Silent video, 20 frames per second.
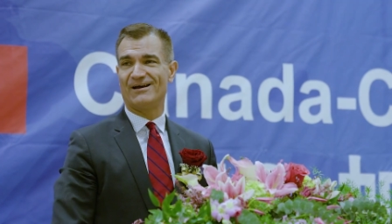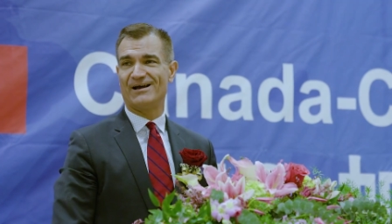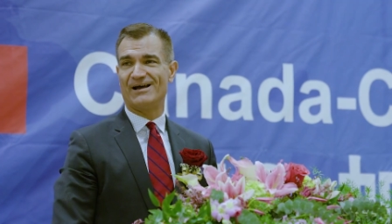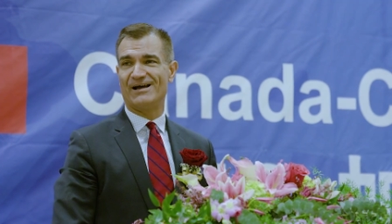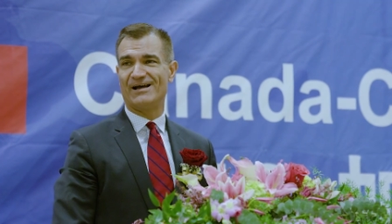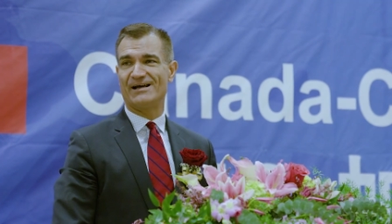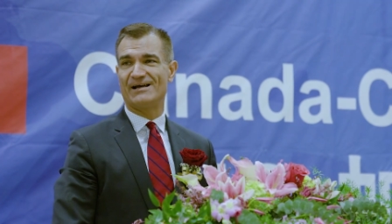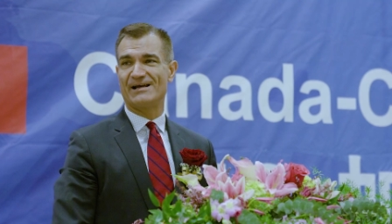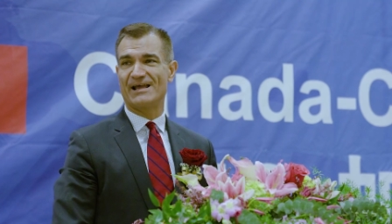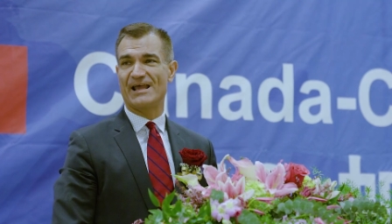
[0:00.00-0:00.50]

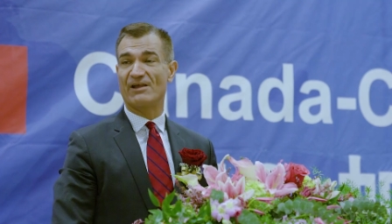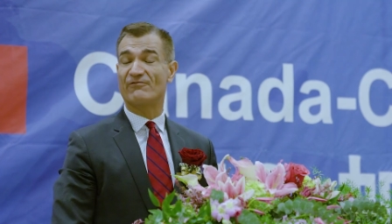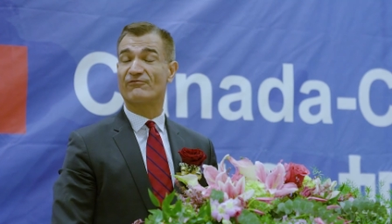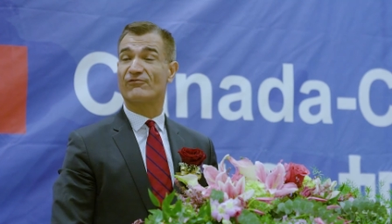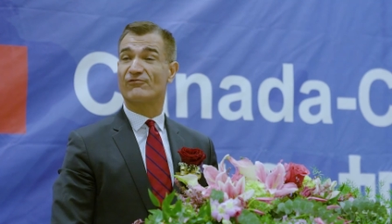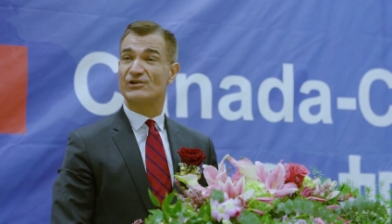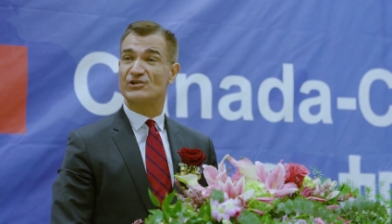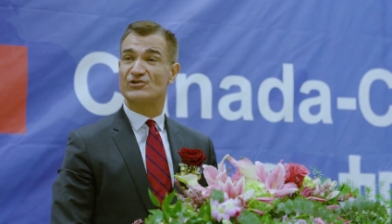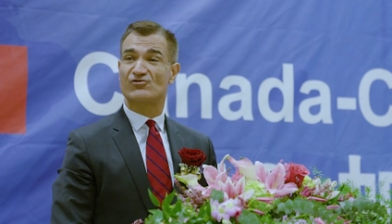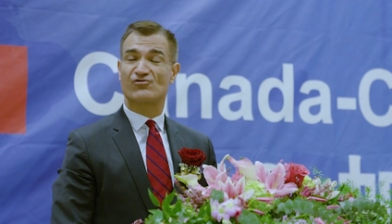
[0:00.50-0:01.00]
a
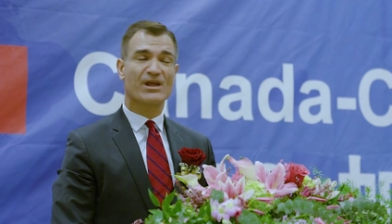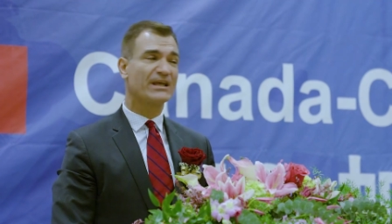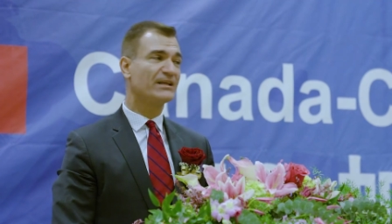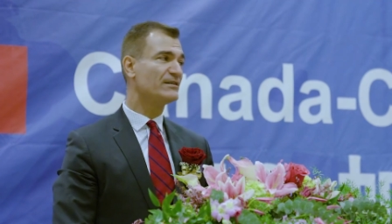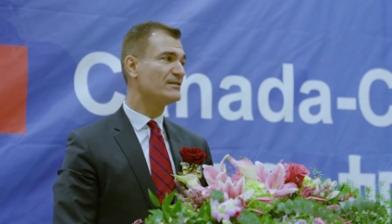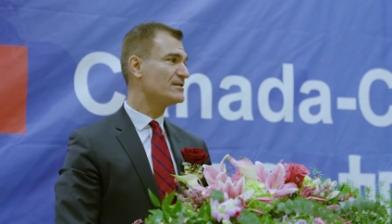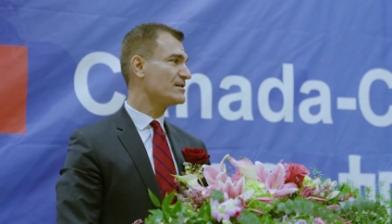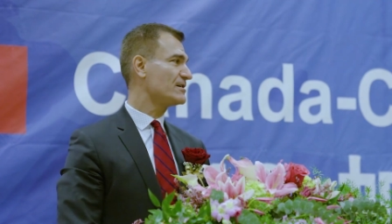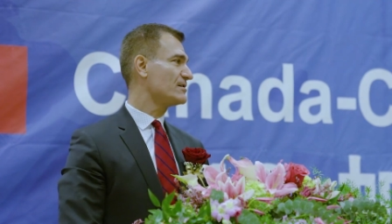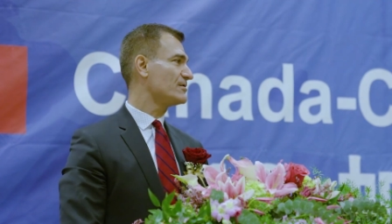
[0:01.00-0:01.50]
free
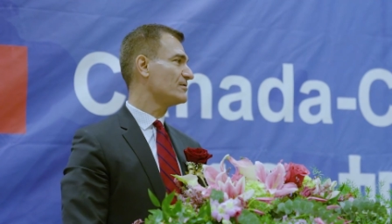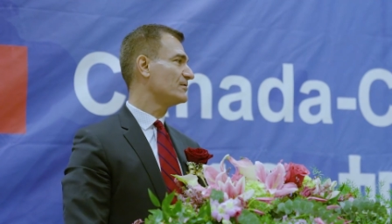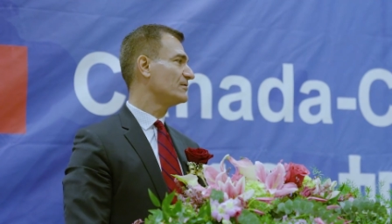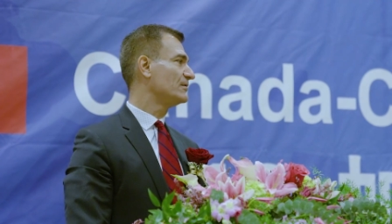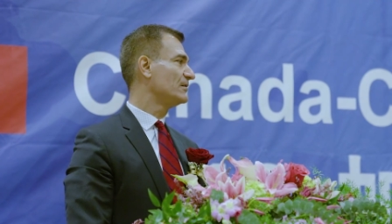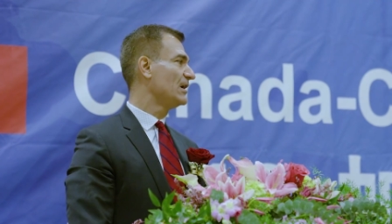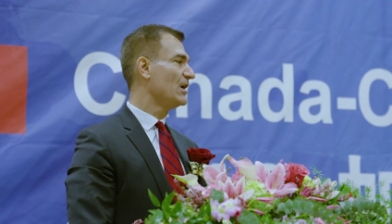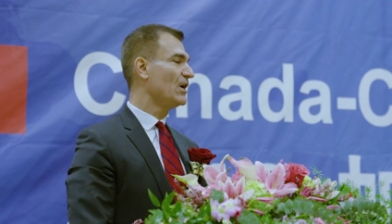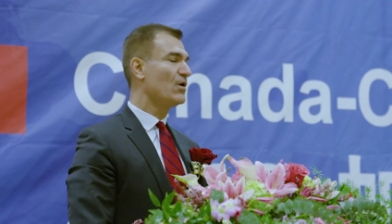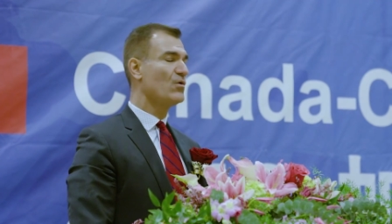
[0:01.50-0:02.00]
trade
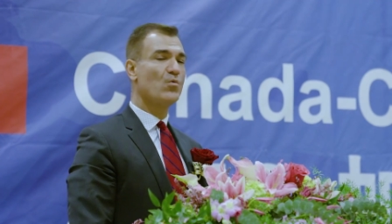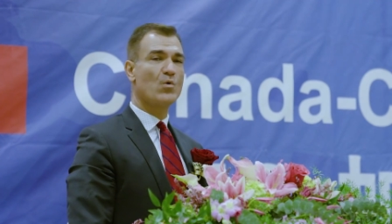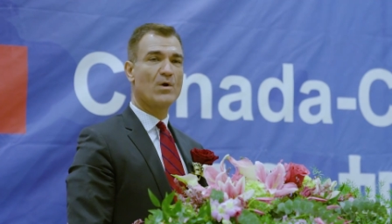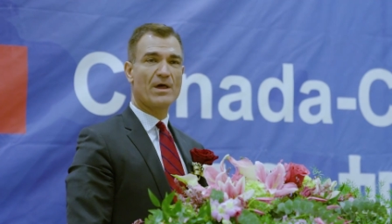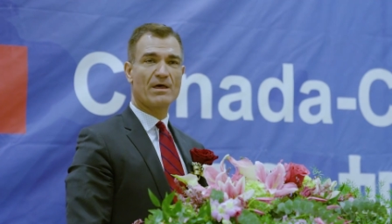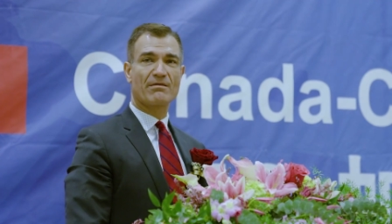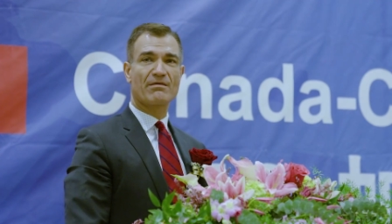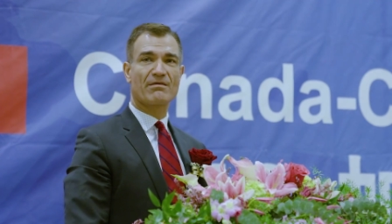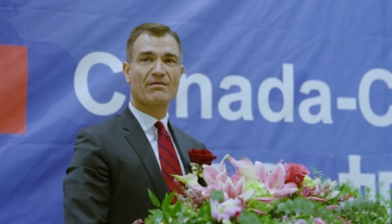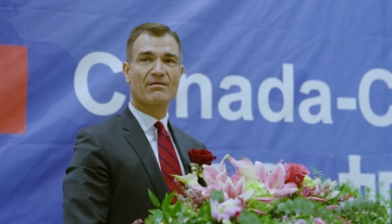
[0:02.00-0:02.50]
deal
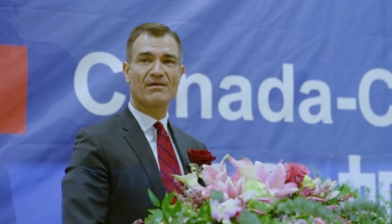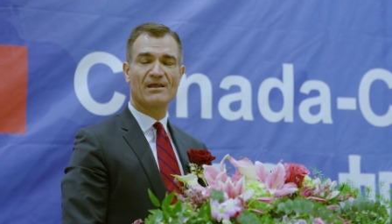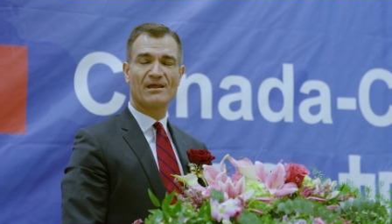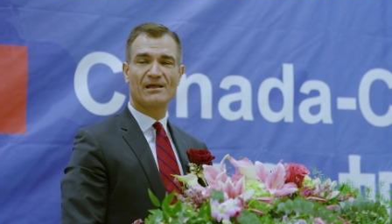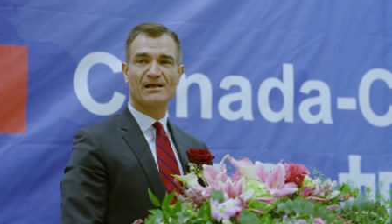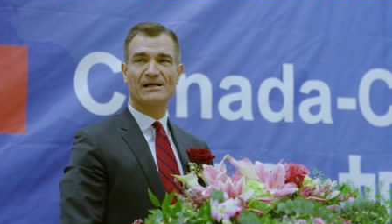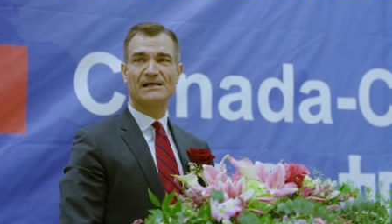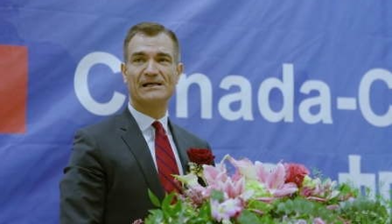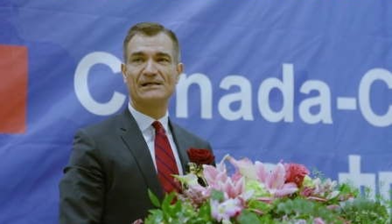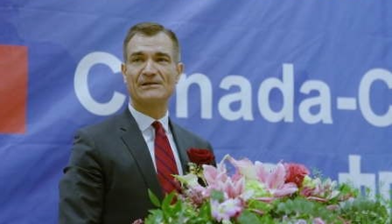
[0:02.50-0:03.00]
with
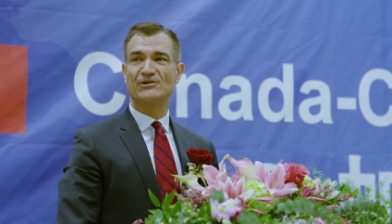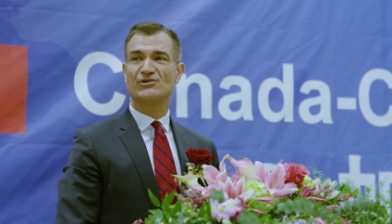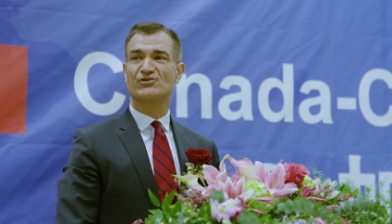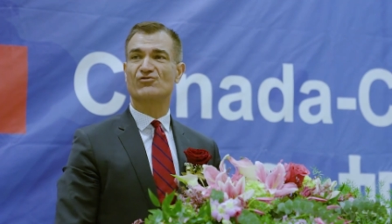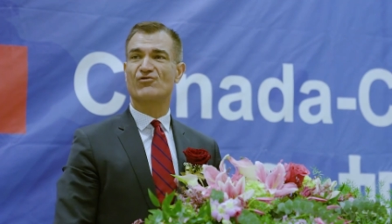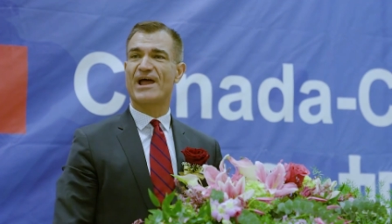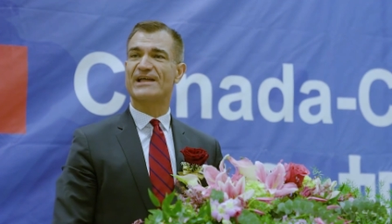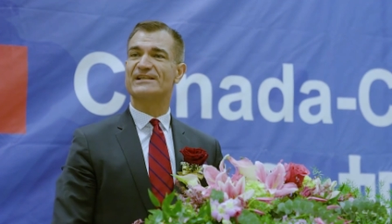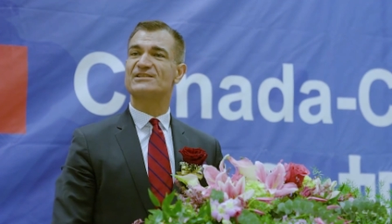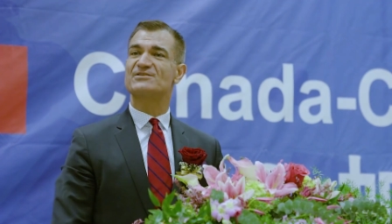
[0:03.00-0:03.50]
the
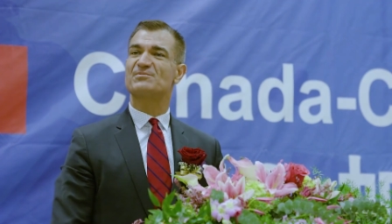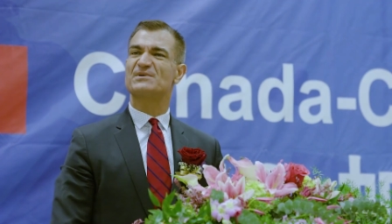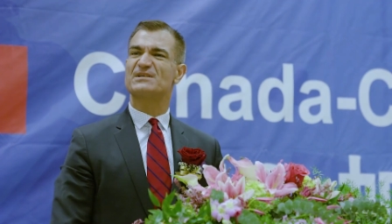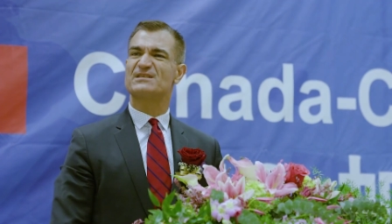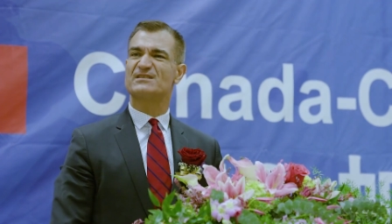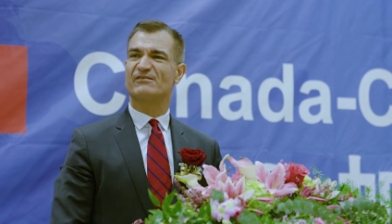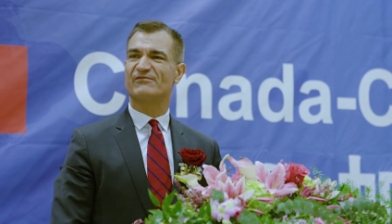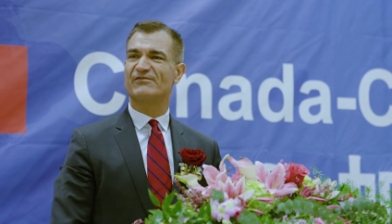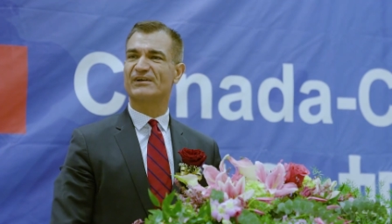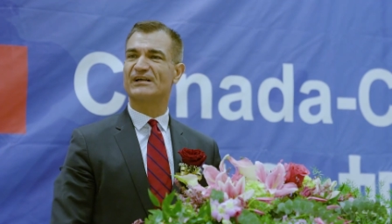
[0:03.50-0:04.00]

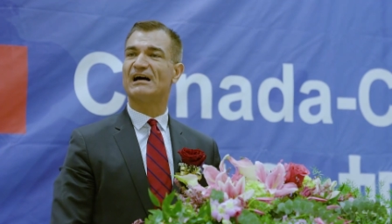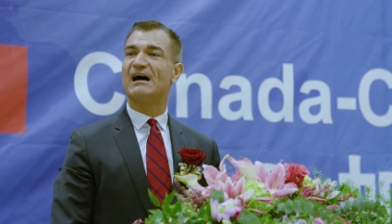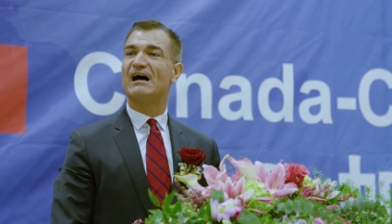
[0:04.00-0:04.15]
Trans-Pacific